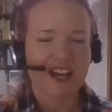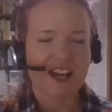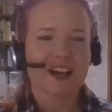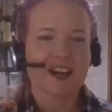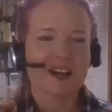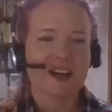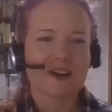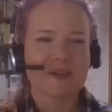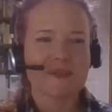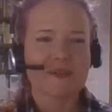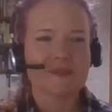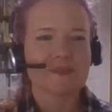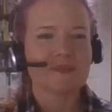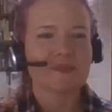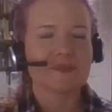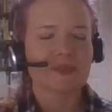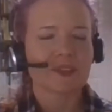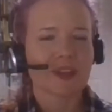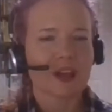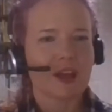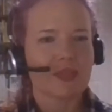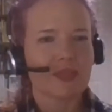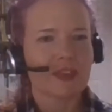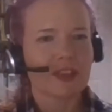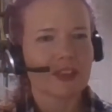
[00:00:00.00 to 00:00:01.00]
Um,
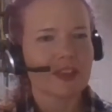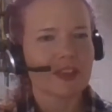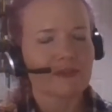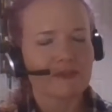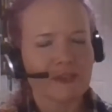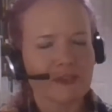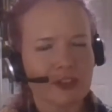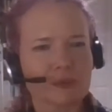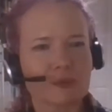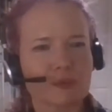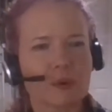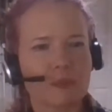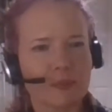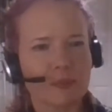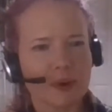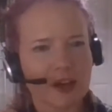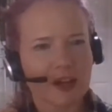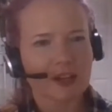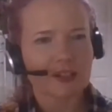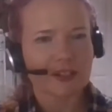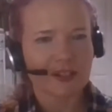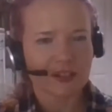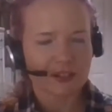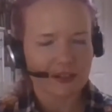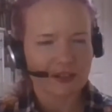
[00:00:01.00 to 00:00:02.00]
and then if there's one
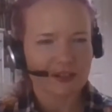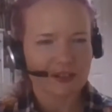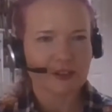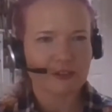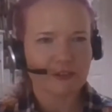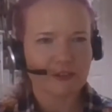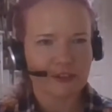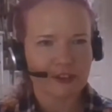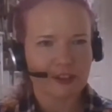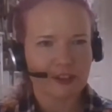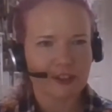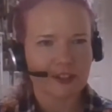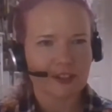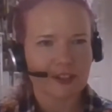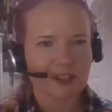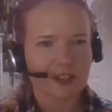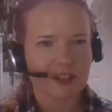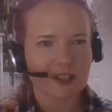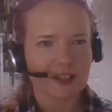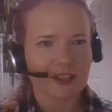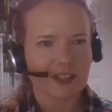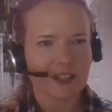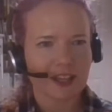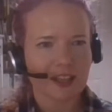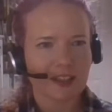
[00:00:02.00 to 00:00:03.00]
person who's different,